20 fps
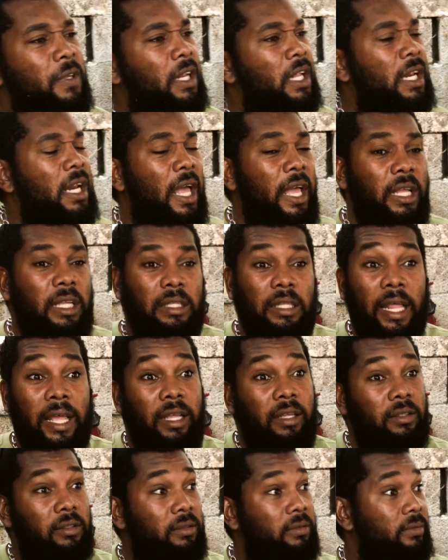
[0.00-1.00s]
feeling like a
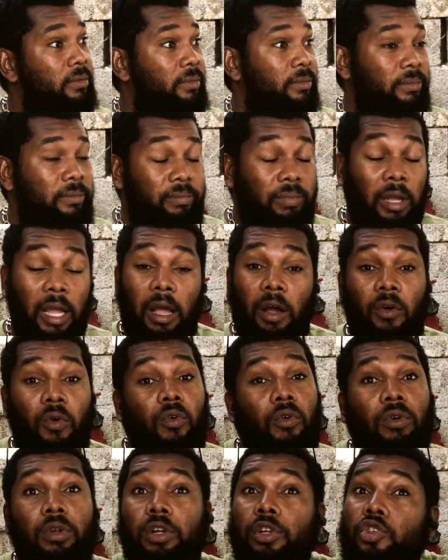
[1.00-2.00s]

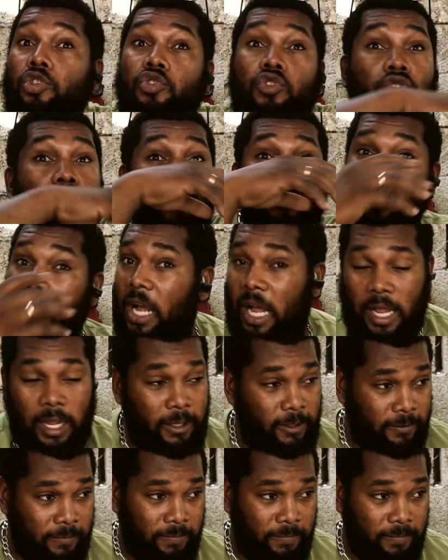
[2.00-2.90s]
whole new car.